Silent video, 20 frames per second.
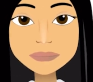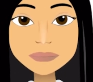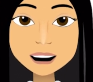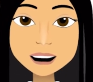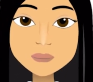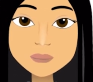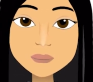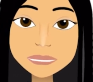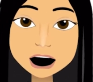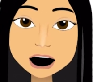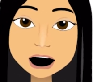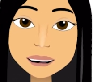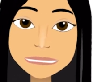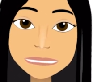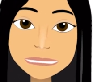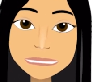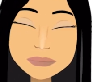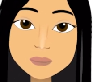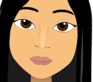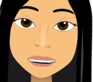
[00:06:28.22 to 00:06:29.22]
I'm
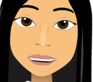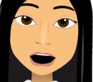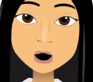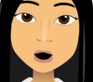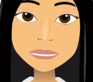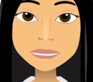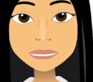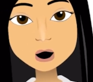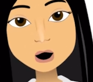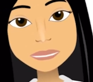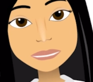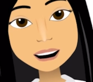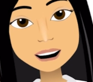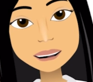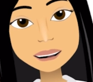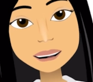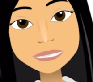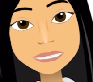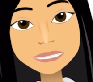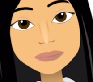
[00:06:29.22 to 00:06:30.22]
sorry, but how cool is
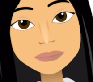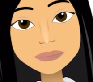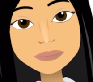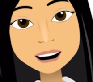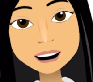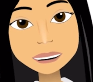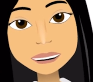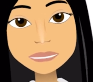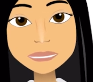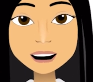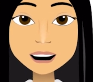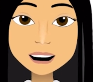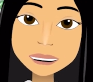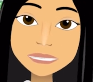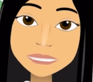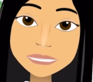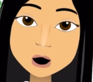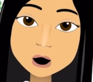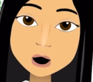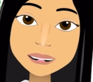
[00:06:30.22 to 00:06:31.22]
that? That is the
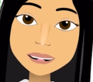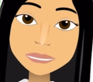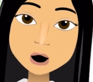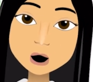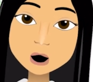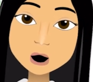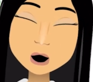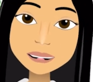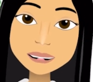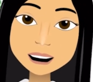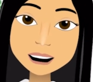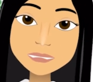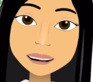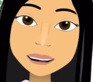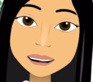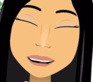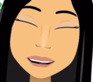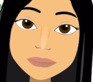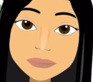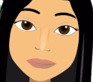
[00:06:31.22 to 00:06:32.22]
coolest rule
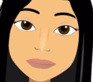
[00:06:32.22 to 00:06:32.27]
ever.